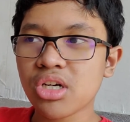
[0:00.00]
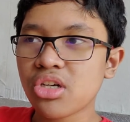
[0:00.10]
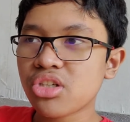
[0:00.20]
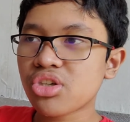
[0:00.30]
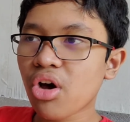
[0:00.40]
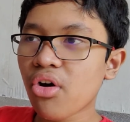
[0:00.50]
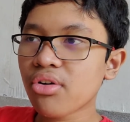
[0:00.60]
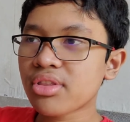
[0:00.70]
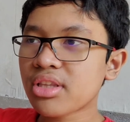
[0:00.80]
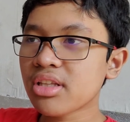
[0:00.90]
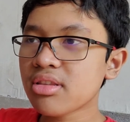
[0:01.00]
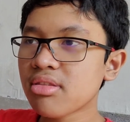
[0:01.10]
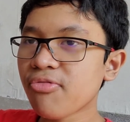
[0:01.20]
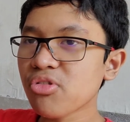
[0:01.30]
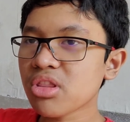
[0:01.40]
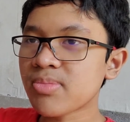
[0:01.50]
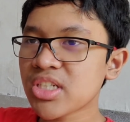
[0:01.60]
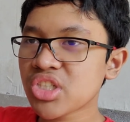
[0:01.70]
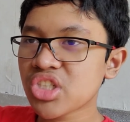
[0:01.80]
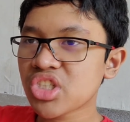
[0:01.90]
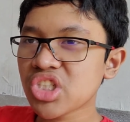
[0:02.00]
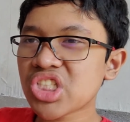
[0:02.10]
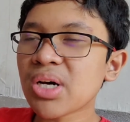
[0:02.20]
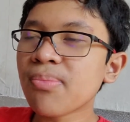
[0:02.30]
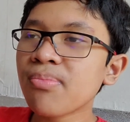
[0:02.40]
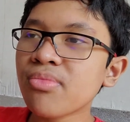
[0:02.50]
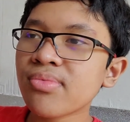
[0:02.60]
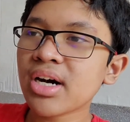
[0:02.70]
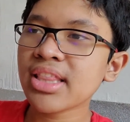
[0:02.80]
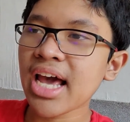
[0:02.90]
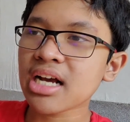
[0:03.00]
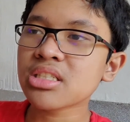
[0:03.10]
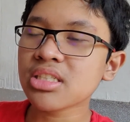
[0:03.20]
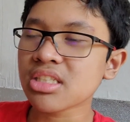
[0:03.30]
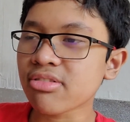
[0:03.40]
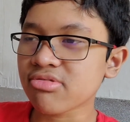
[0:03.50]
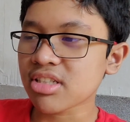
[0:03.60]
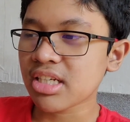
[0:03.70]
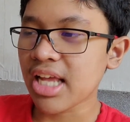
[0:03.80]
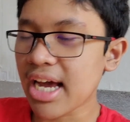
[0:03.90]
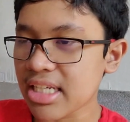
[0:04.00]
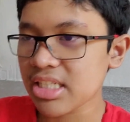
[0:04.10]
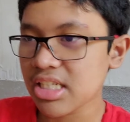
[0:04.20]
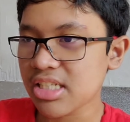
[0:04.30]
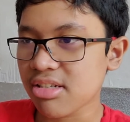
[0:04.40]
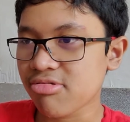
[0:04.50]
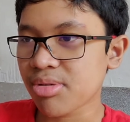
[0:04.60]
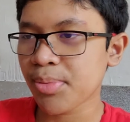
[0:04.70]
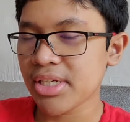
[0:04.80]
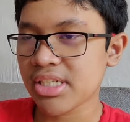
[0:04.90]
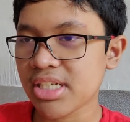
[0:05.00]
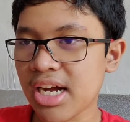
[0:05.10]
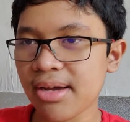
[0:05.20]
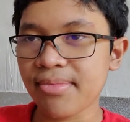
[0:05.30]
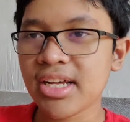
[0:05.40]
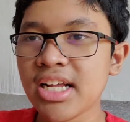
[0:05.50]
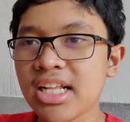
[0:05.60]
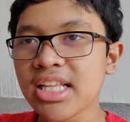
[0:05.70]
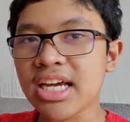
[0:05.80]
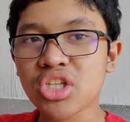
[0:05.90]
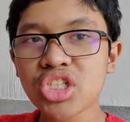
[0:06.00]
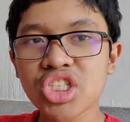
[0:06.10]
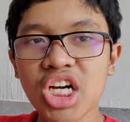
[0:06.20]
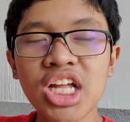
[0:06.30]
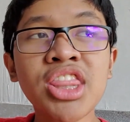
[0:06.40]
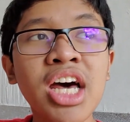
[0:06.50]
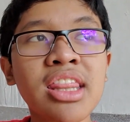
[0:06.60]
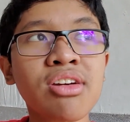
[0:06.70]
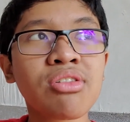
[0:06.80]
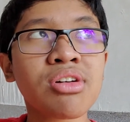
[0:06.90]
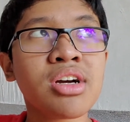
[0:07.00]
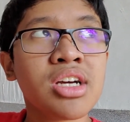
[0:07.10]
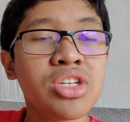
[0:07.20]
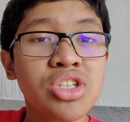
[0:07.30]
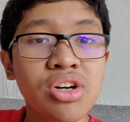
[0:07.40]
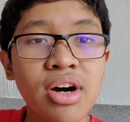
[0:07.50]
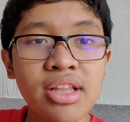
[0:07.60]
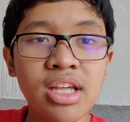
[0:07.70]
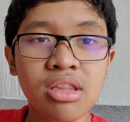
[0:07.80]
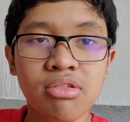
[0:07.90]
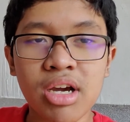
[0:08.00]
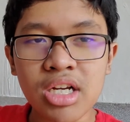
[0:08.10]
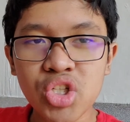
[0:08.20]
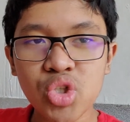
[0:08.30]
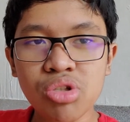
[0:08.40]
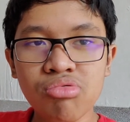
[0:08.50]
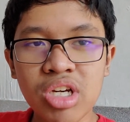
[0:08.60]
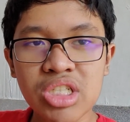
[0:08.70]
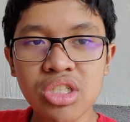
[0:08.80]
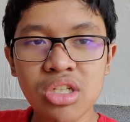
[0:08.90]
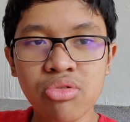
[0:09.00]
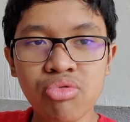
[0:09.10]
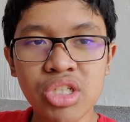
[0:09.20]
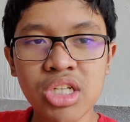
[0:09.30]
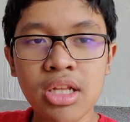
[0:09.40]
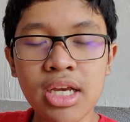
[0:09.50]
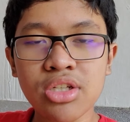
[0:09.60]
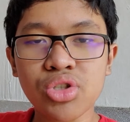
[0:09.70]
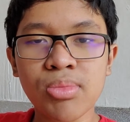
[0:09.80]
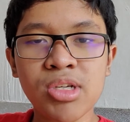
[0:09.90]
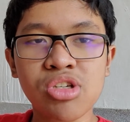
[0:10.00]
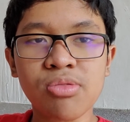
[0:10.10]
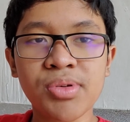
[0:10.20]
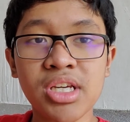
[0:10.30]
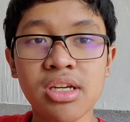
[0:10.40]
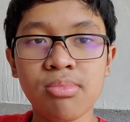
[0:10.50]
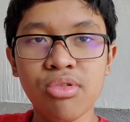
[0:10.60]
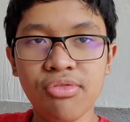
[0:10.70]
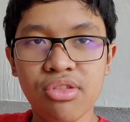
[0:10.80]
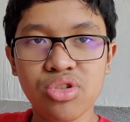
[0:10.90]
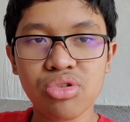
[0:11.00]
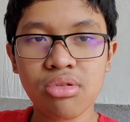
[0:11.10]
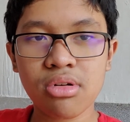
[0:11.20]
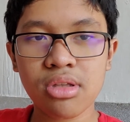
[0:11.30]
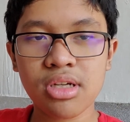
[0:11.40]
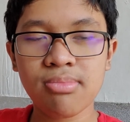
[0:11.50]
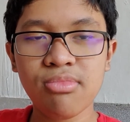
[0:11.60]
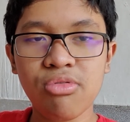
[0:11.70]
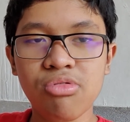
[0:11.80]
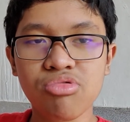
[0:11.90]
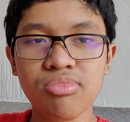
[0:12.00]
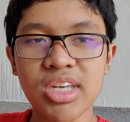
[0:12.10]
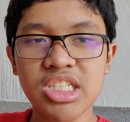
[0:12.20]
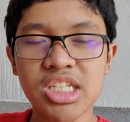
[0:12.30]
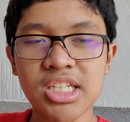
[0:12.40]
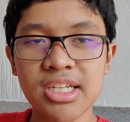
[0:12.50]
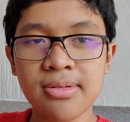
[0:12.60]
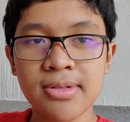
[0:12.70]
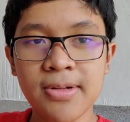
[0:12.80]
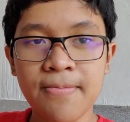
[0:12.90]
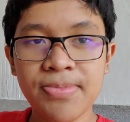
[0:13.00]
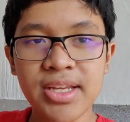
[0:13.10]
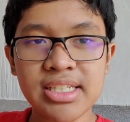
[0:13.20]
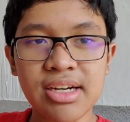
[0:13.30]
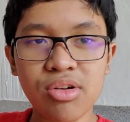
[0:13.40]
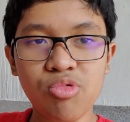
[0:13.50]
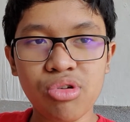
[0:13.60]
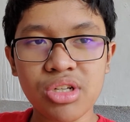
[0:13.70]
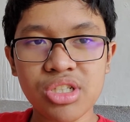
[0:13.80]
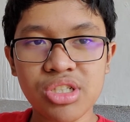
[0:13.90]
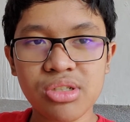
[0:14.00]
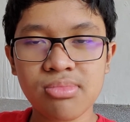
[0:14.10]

So the fourth dimension is just an axis of space-time, like just another extra direction in which an extra dimensional being can move through. Basically, that's how it works.